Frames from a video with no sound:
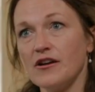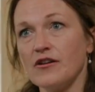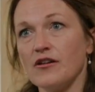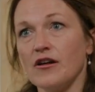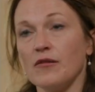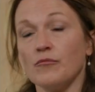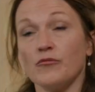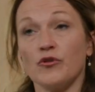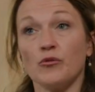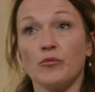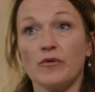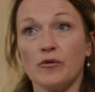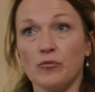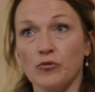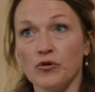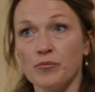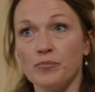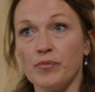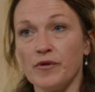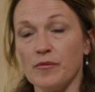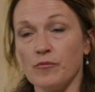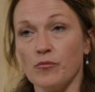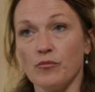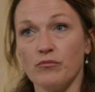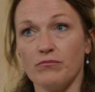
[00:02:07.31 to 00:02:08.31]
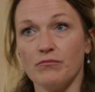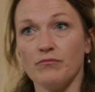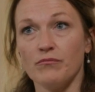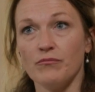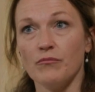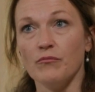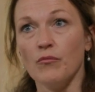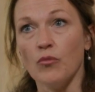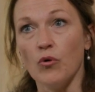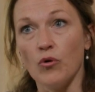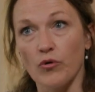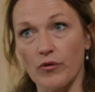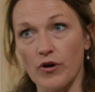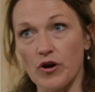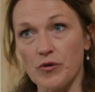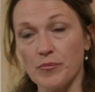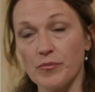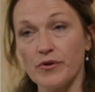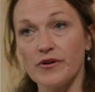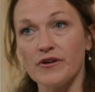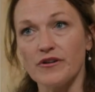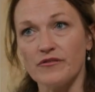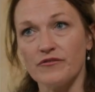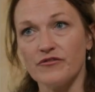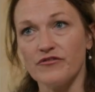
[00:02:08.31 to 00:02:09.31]
um, that we would be more
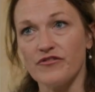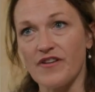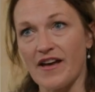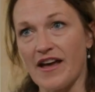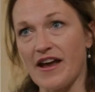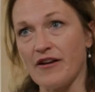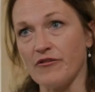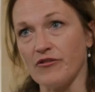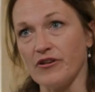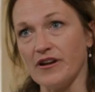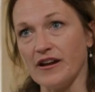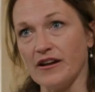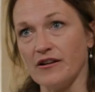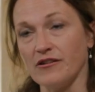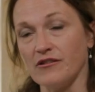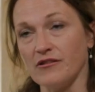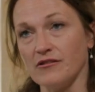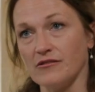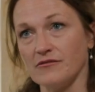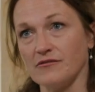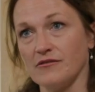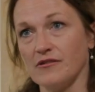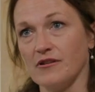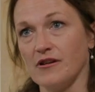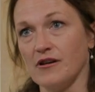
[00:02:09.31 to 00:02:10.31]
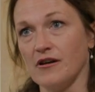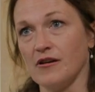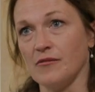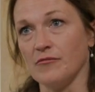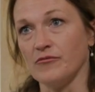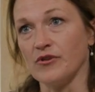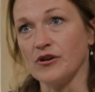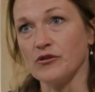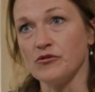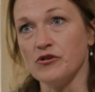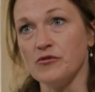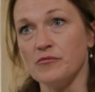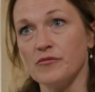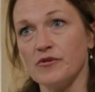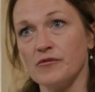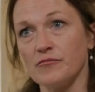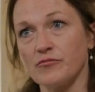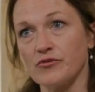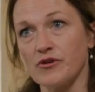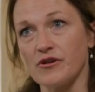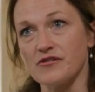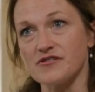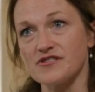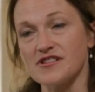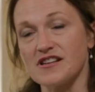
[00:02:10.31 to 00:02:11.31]
open and fairer in our um, recruitment
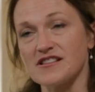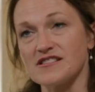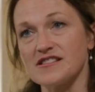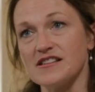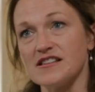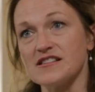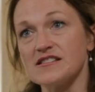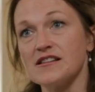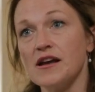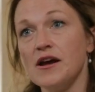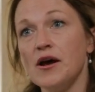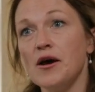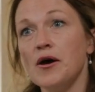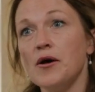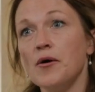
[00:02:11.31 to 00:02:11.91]
processes,